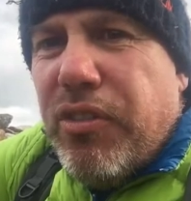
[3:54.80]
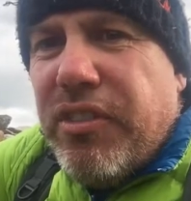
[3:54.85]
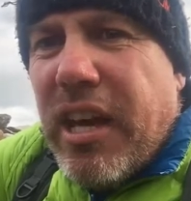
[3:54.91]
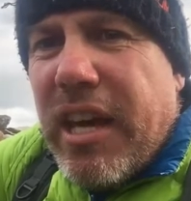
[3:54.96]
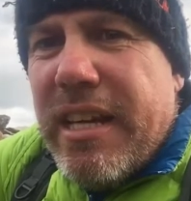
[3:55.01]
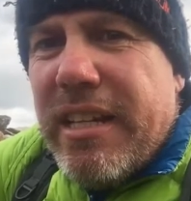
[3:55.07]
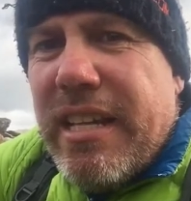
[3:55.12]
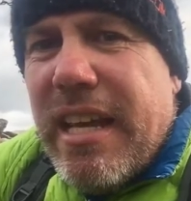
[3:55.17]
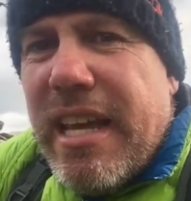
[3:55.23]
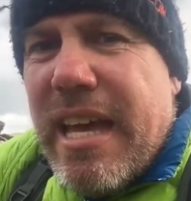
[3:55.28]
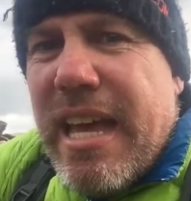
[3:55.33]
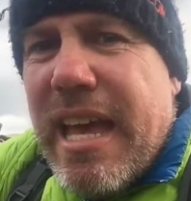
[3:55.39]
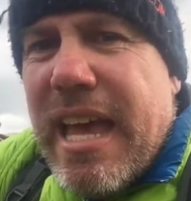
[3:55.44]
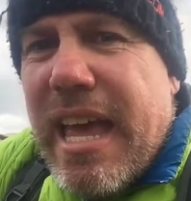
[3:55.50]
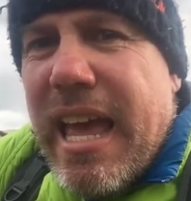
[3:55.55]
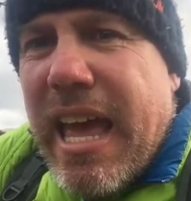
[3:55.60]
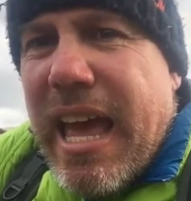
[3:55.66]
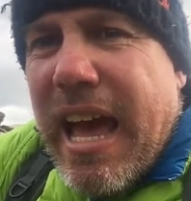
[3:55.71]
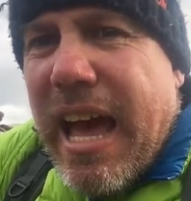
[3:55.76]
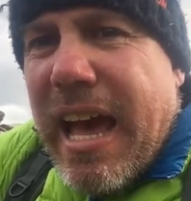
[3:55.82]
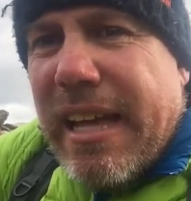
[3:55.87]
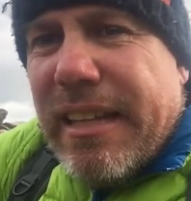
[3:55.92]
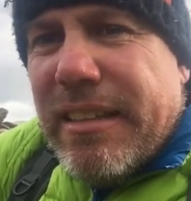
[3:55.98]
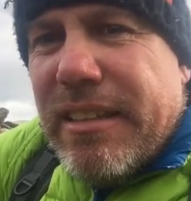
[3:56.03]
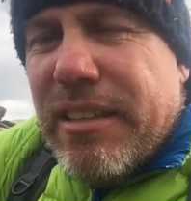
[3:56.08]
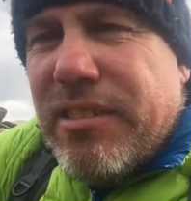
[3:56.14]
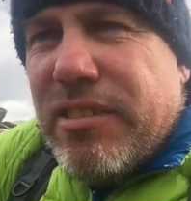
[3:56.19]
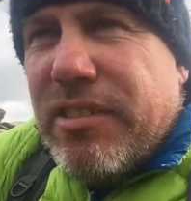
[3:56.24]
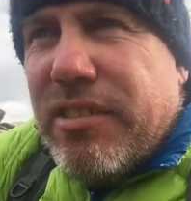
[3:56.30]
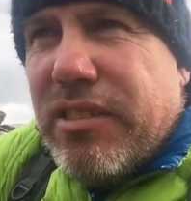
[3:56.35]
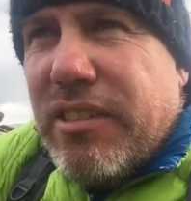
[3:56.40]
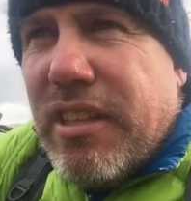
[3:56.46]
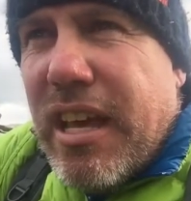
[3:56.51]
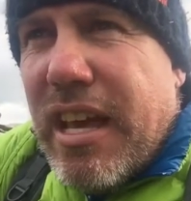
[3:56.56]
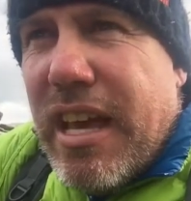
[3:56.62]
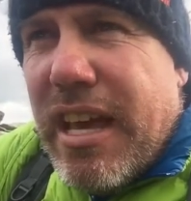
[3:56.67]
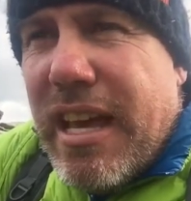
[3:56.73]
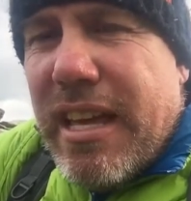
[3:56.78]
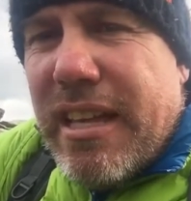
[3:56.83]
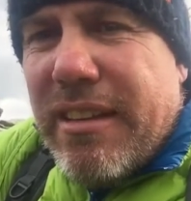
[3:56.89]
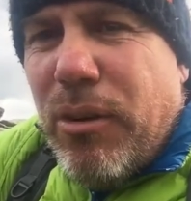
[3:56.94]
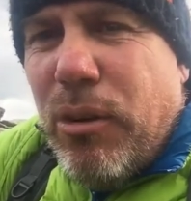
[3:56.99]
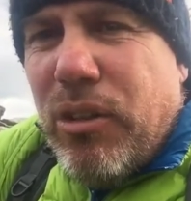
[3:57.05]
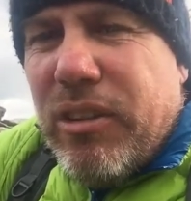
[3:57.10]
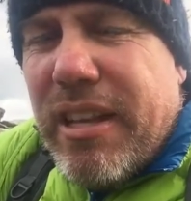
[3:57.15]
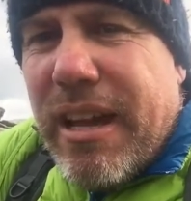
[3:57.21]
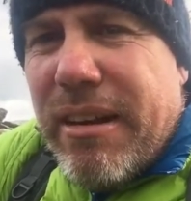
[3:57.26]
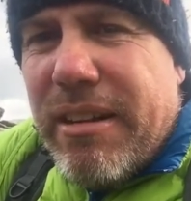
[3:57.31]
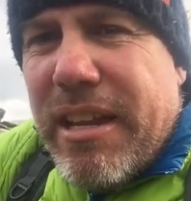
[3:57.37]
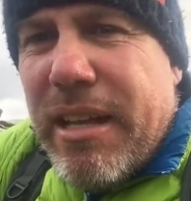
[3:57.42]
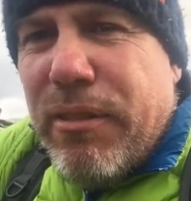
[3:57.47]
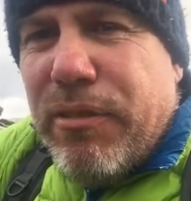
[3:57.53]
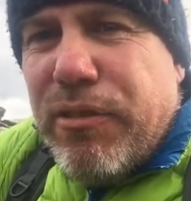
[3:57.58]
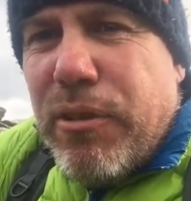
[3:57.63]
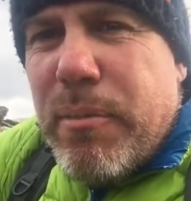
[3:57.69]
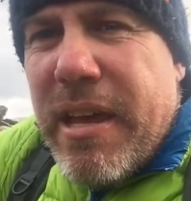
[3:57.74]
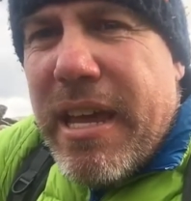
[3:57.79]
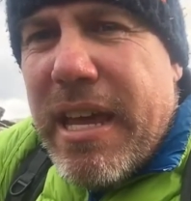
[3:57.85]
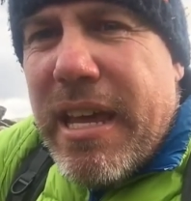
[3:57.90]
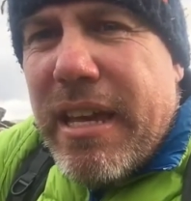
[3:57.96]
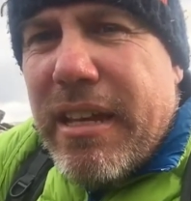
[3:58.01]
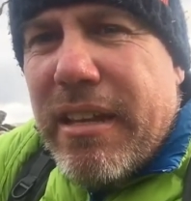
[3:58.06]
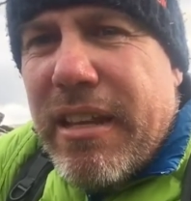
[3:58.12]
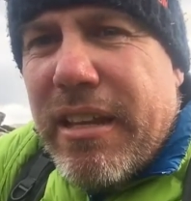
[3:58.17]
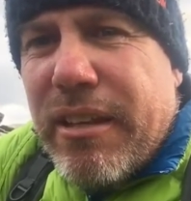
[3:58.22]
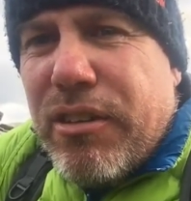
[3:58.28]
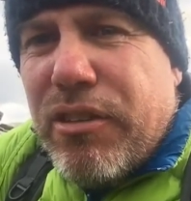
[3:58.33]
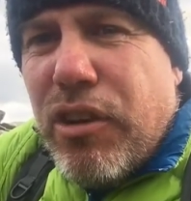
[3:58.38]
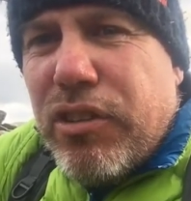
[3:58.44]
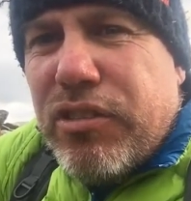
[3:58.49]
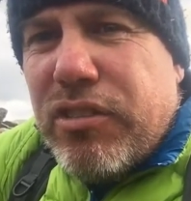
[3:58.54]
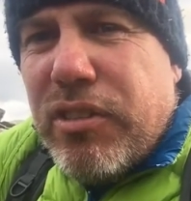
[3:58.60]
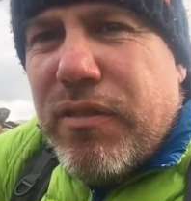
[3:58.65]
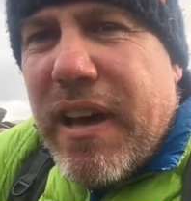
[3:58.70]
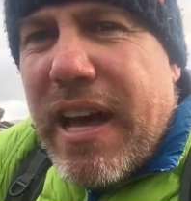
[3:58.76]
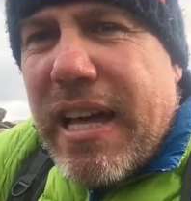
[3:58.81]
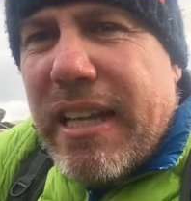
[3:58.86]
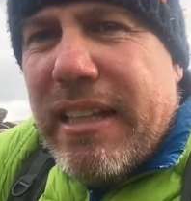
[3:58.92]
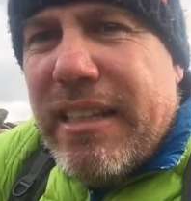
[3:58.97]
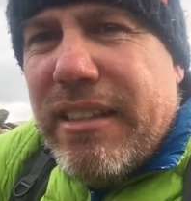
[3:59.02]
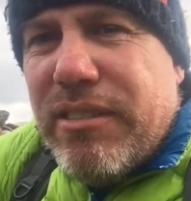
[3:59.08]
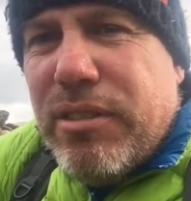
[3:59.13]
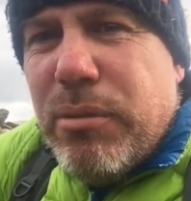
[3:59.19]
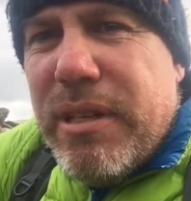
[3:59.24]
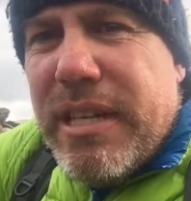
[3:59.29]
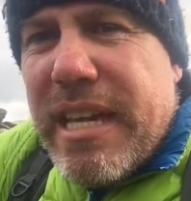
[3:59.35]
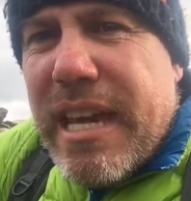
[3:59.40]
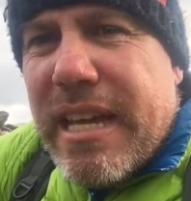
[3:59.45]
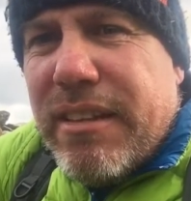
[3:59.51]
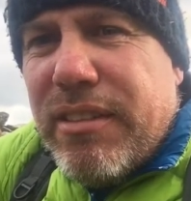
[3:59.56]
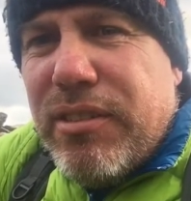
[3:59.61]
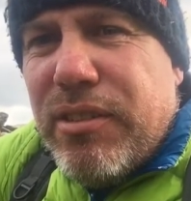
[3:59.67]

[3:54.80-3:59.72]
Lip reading: side, and this all downhill from here and then across the valley till we get